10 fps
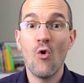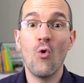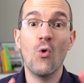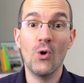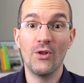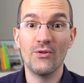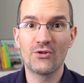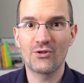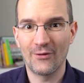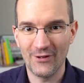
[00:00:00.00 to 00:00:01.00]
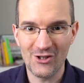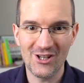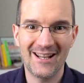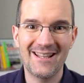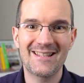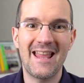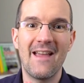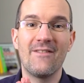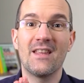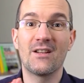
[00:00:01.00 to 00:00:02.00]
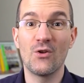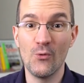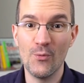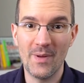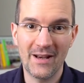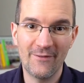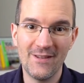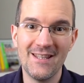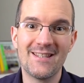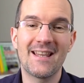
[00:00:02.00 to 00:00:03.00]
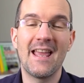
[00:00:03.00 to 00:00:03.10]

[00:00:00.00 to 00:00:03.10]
All those traffic channels have their own benefits,